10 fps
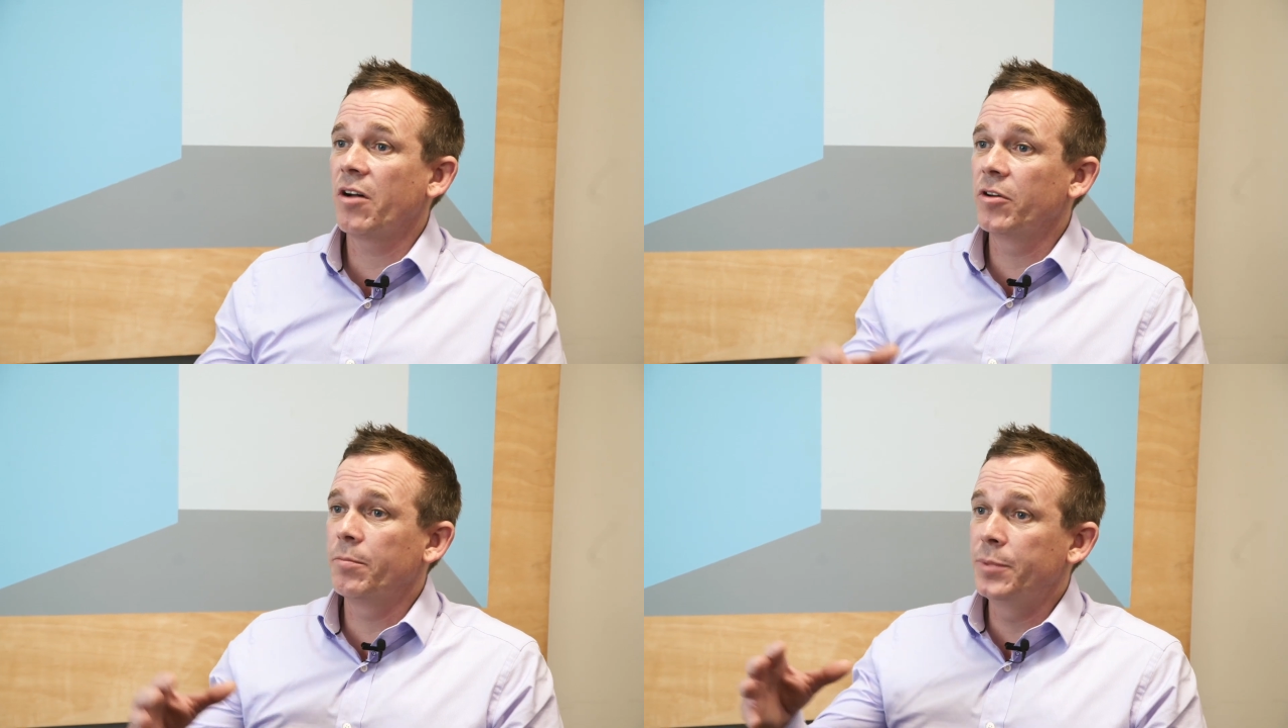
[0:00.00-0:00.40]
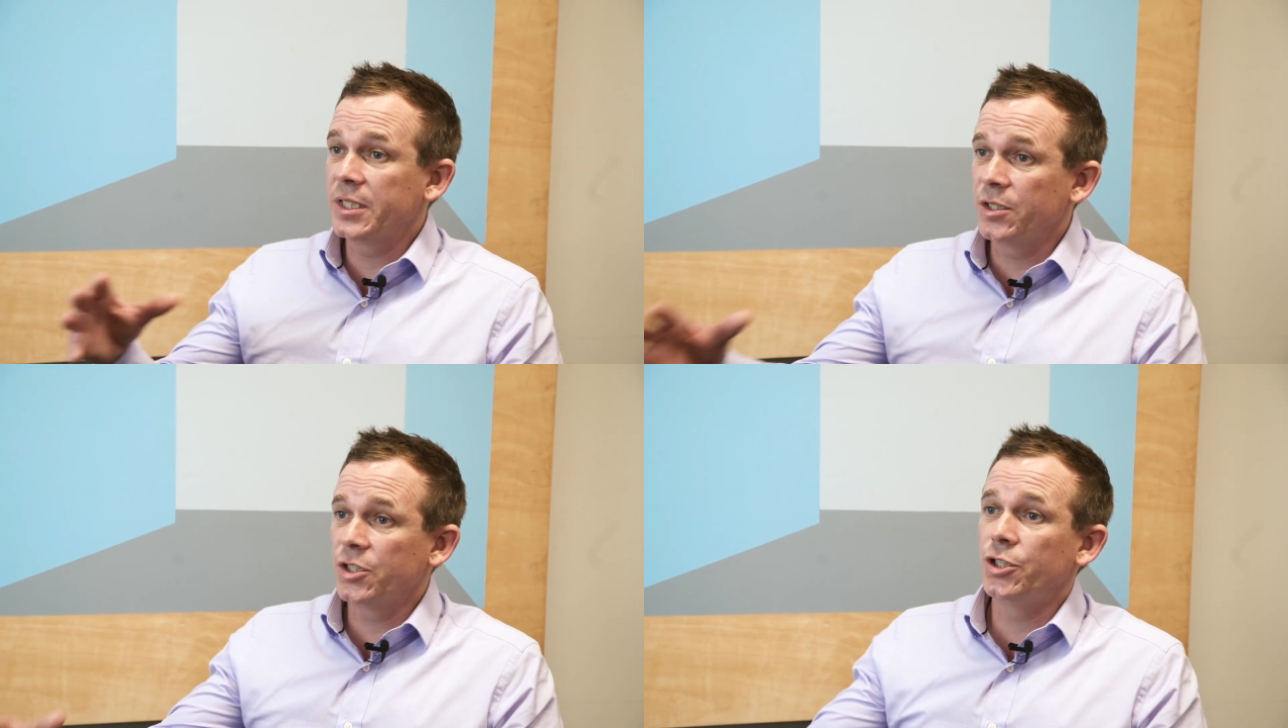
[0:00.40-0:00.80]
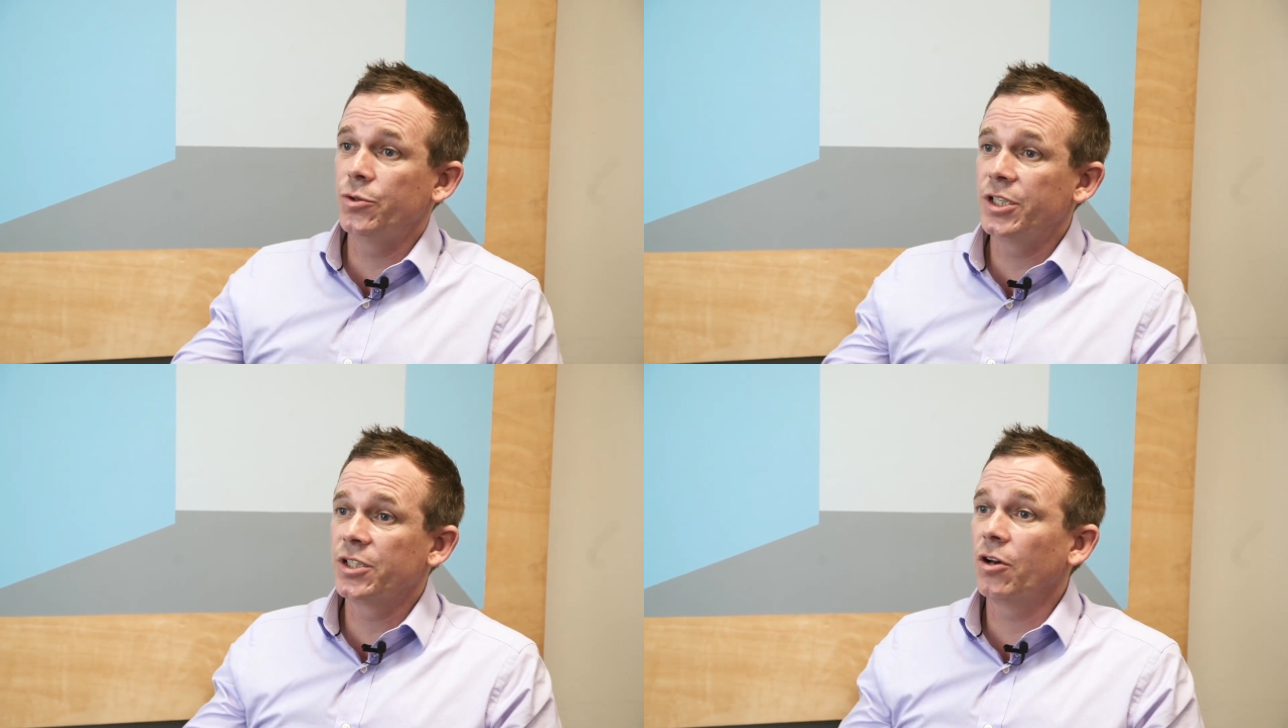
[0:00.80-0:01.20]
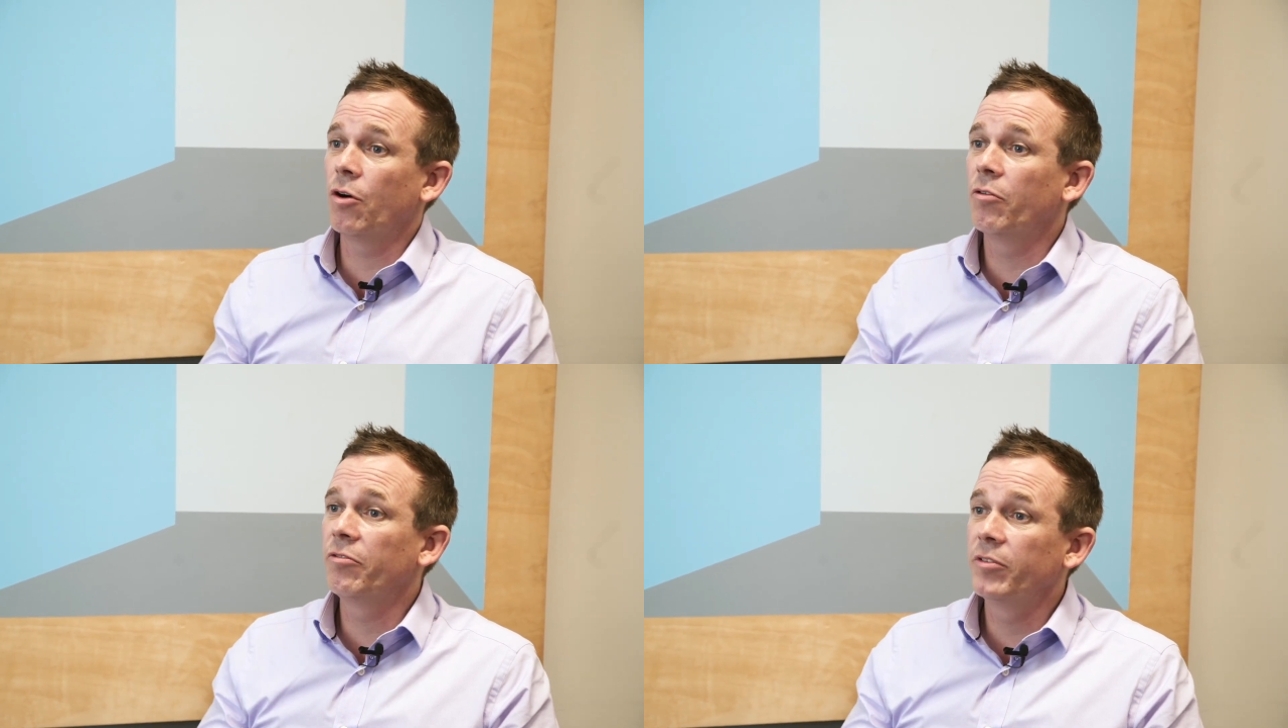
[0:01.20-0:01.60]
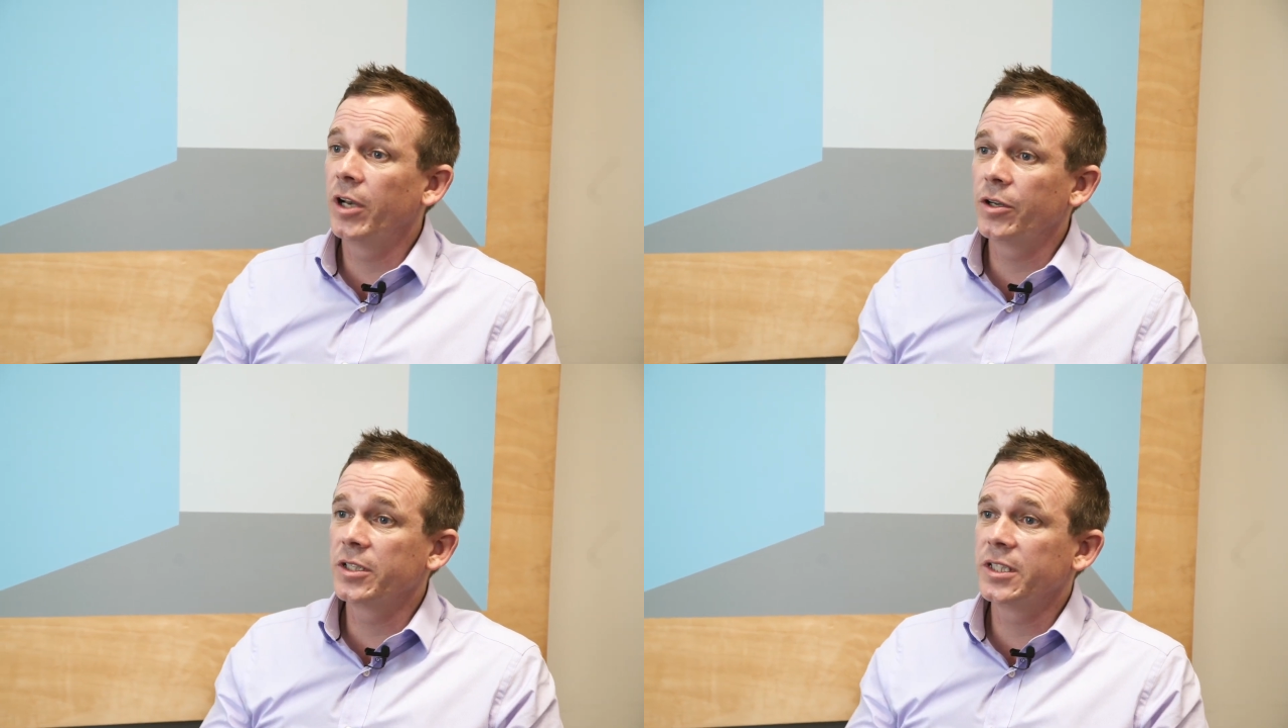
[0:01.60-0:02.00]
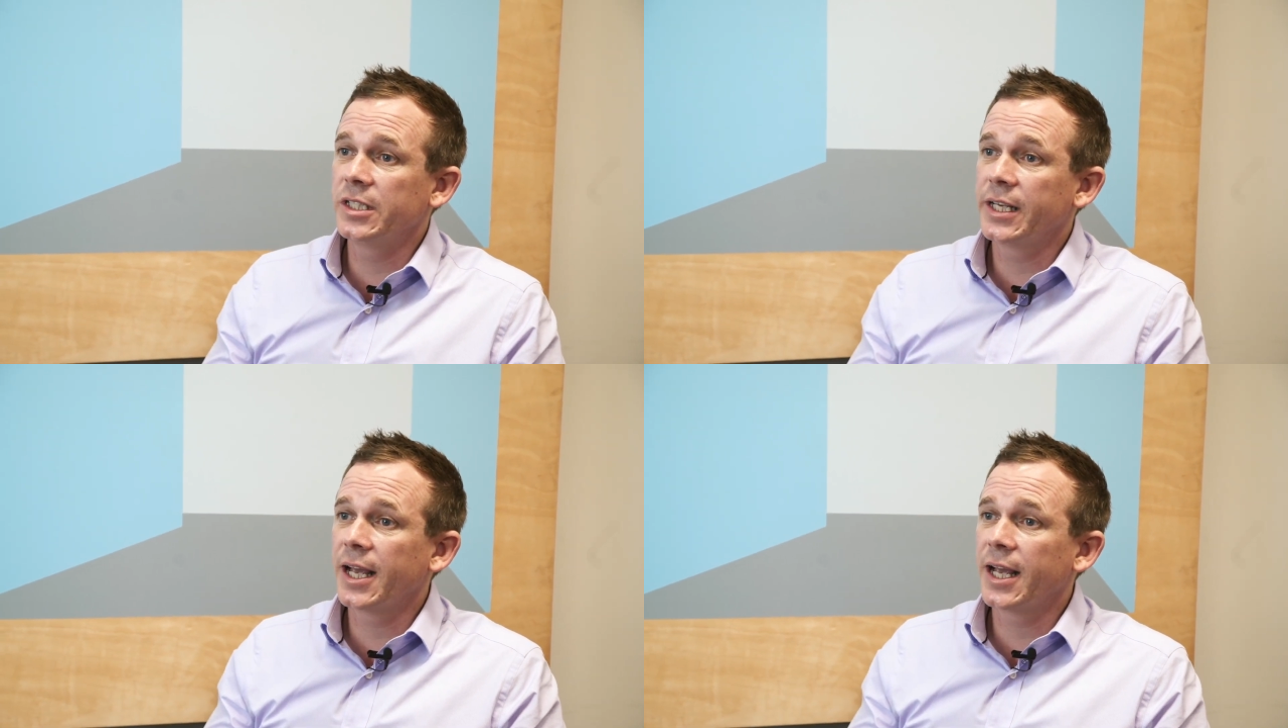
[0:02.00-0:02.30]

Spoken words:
other business units of Logan City